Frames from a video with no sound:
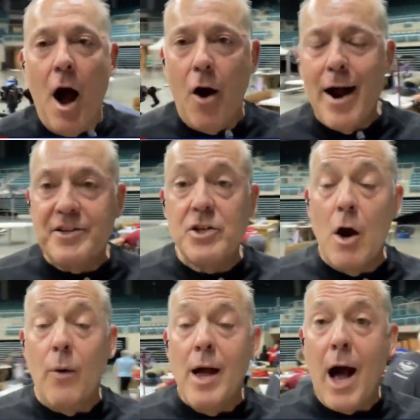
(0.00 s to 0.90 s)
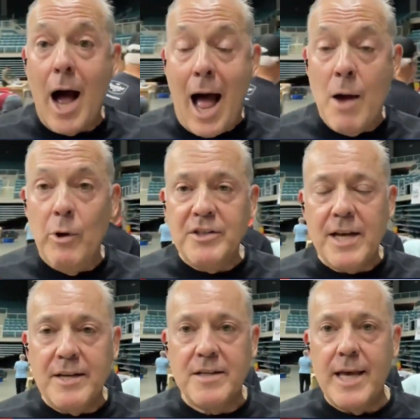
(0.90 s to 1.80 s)
All right, so uh, I will
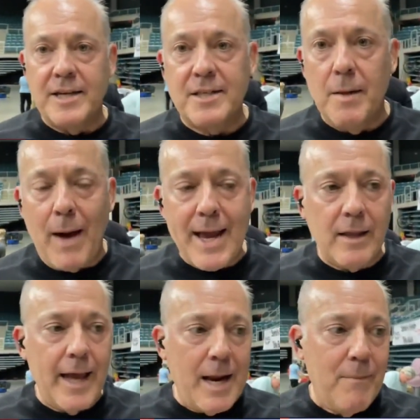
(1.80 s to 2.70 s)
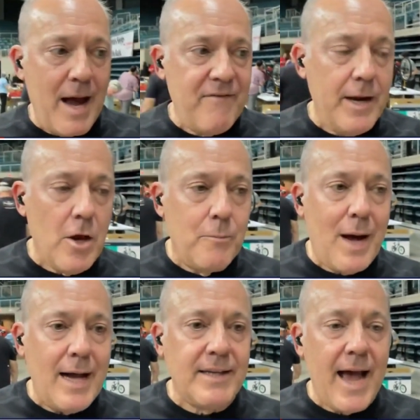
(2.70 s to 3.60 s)
tease this: the bike lane, my video
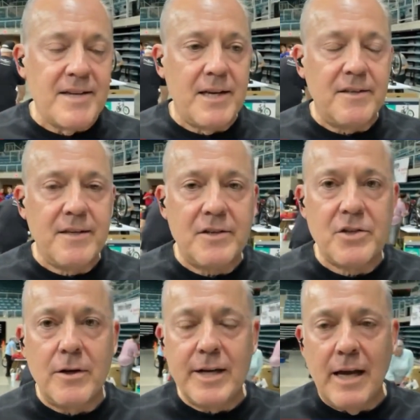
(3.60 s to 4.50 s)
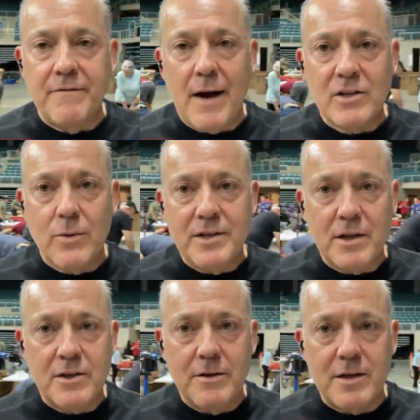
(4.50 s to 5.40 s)
podcast at 6:30 on
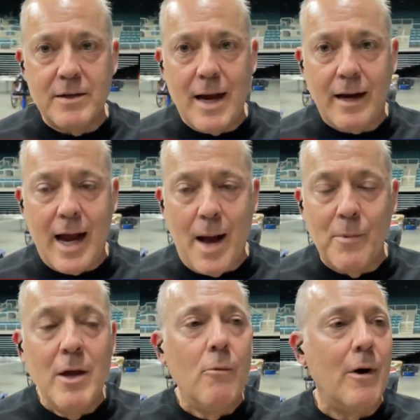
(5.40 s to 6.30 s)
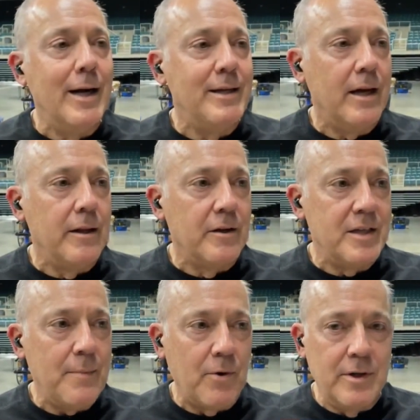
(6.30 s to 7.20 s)
Fox26Houston.com. We're going to dig a little
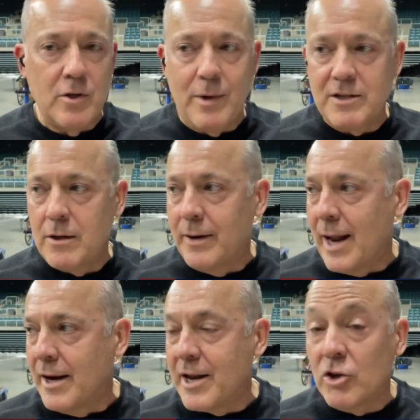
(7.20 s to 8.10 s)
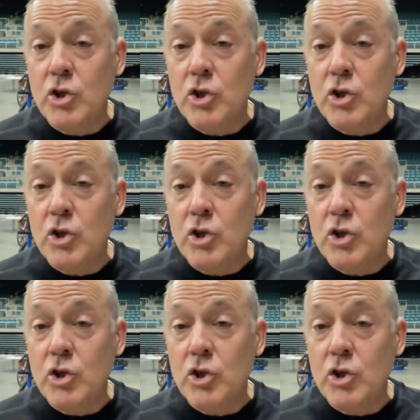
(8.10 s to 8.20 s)
deeper into what's going on here.